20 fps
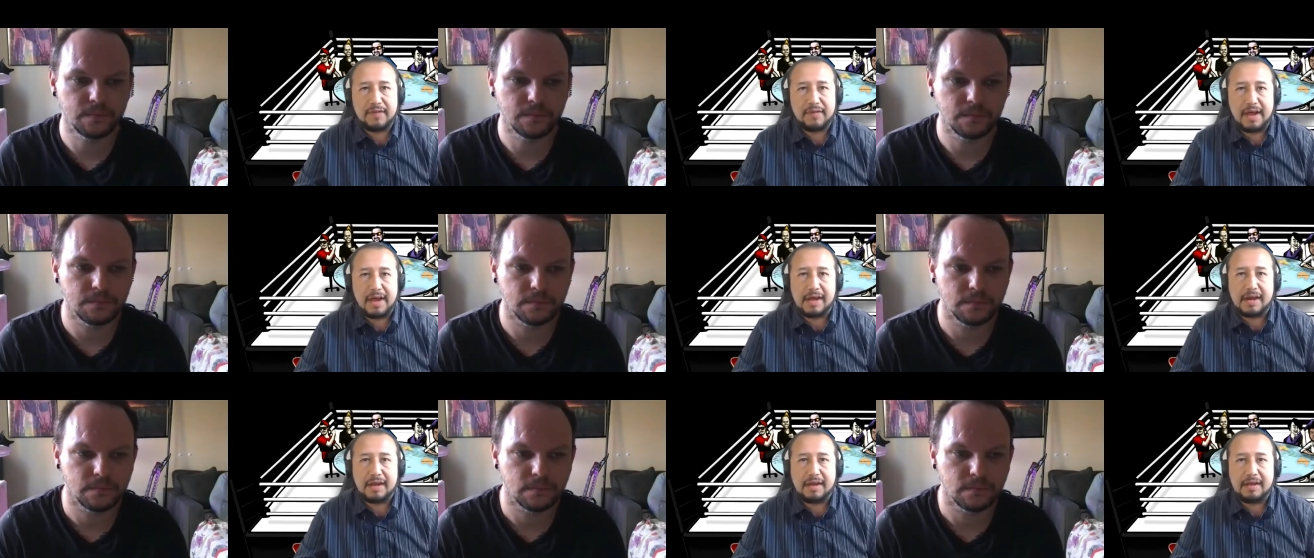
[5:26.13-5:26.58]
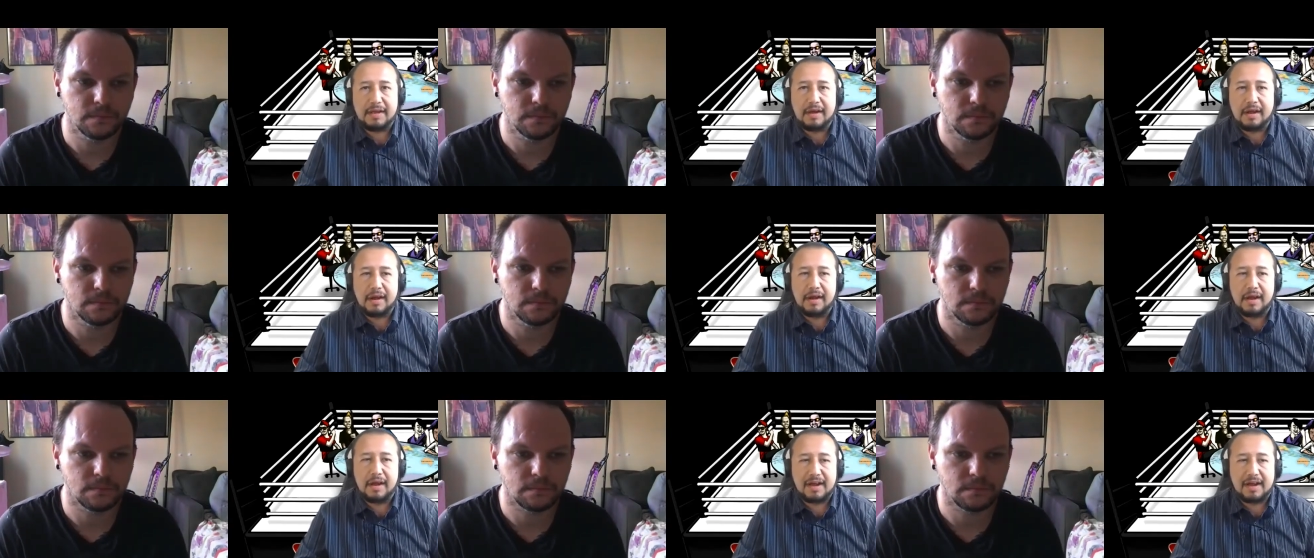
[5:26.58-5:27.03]
Speaker 1: that, a
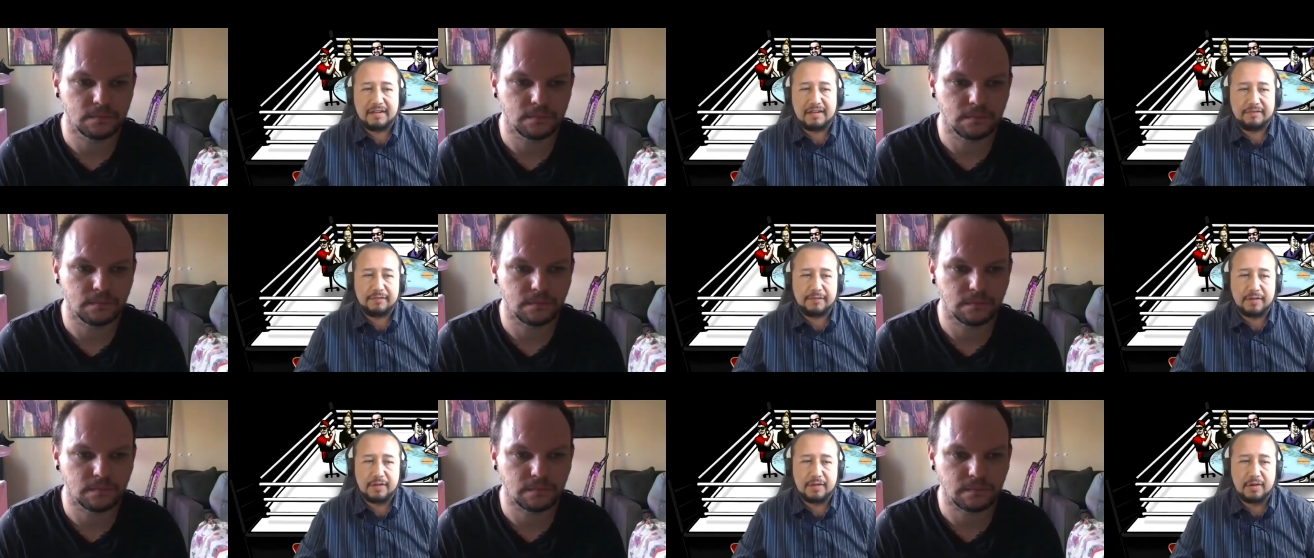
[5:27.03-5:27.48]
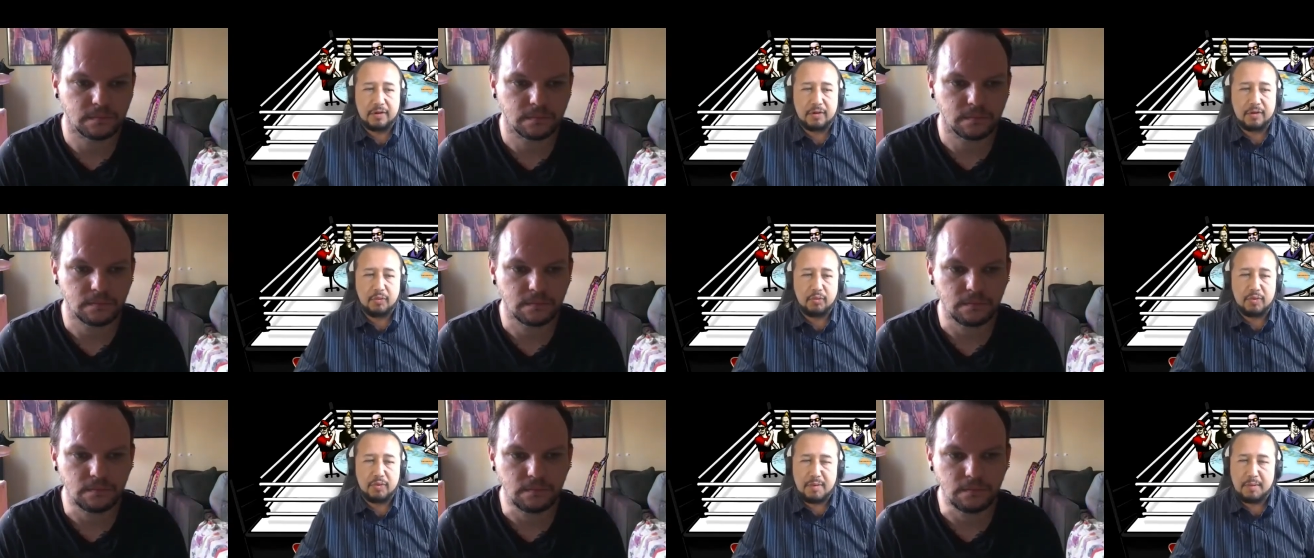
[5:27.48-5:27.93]
lot of, you know,
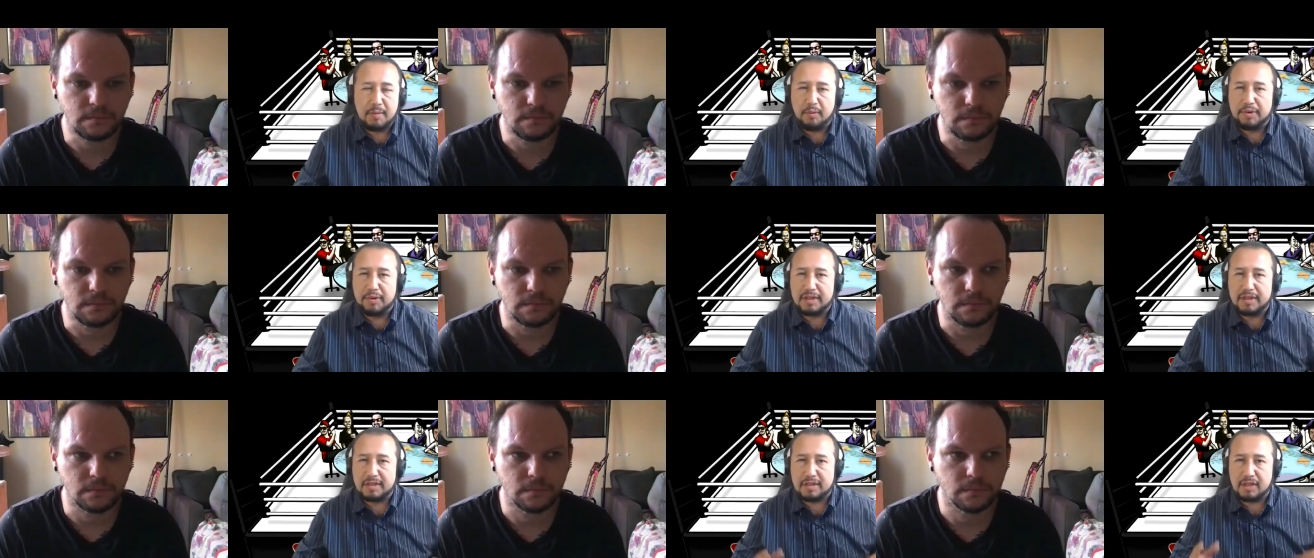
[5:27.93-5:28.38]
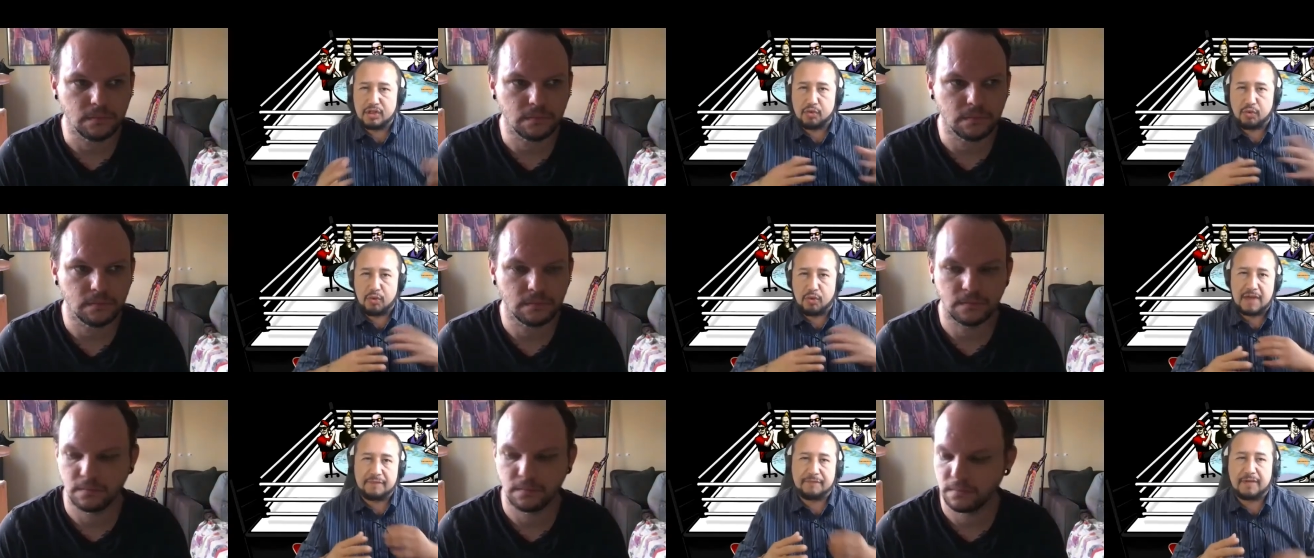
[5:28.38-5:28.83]
remember when they did the
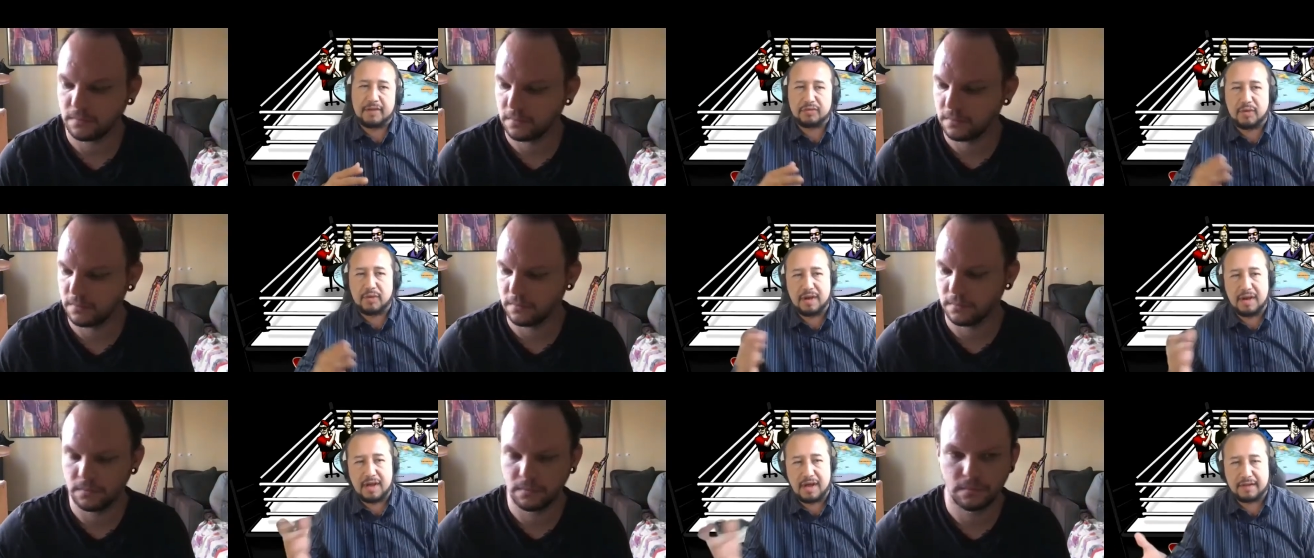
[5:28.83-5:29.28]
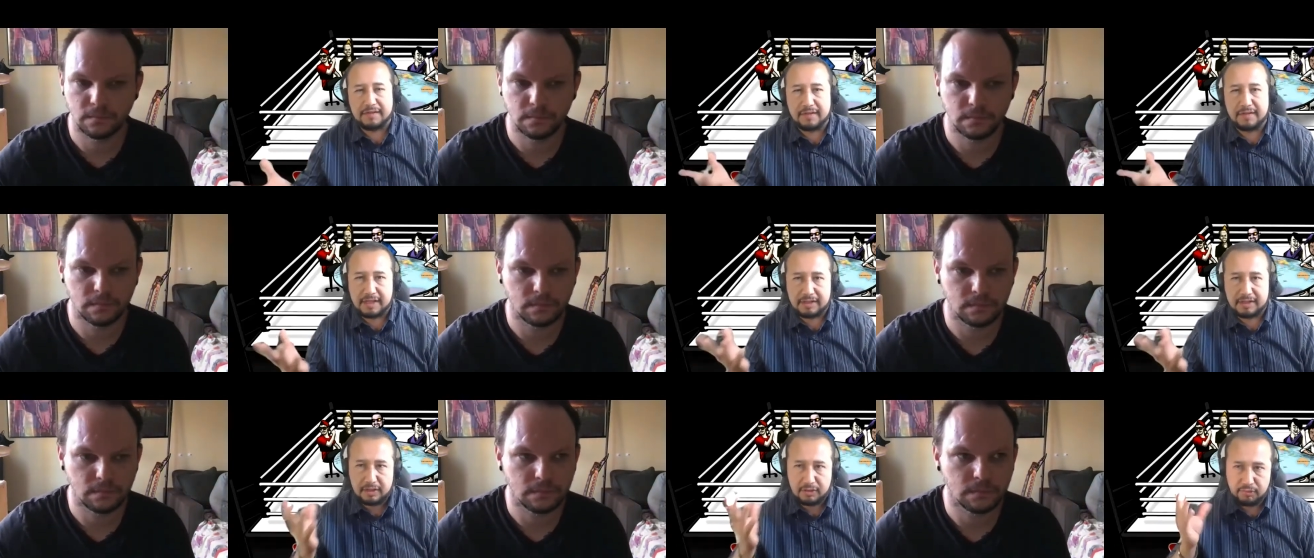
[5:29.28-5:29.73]
draft, that's why a lot of,
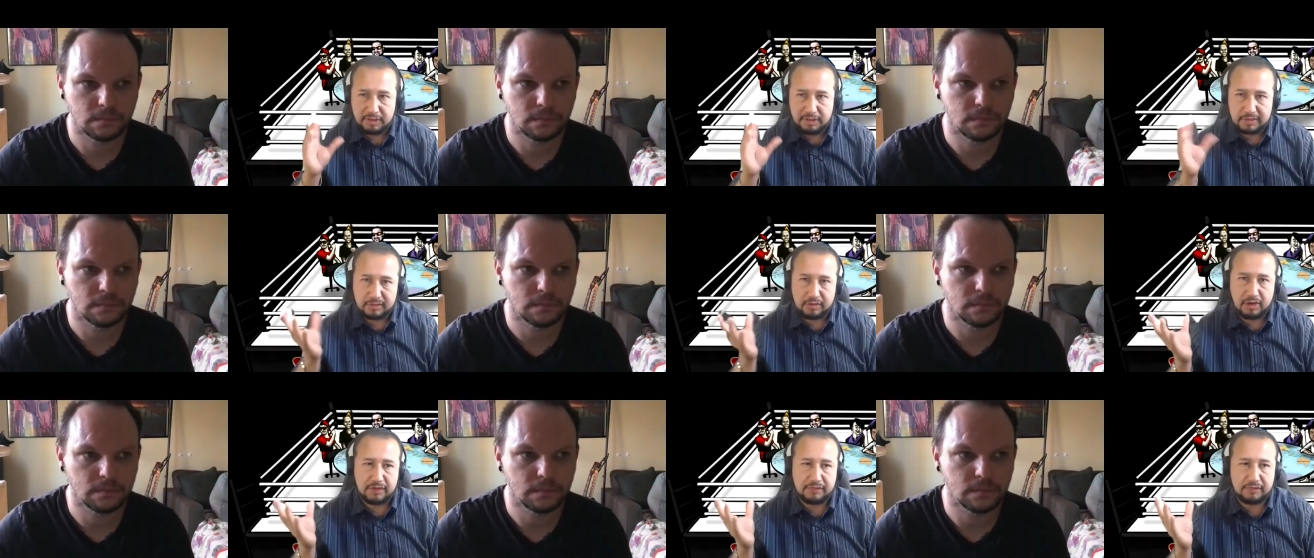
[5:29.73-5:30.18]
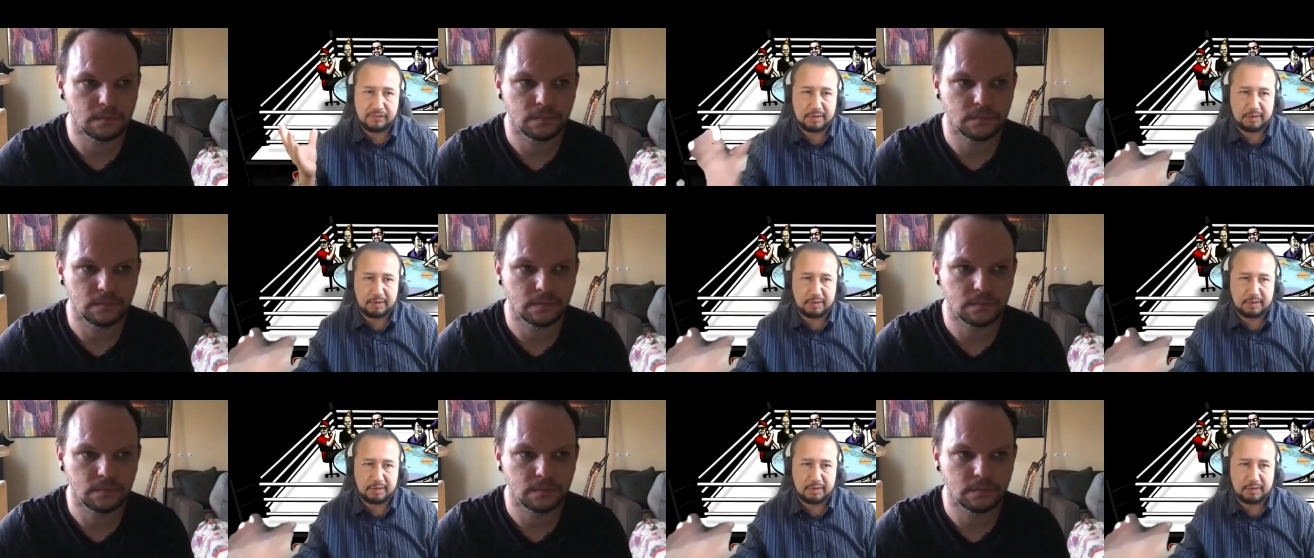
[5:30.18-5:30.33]
like, the great stars from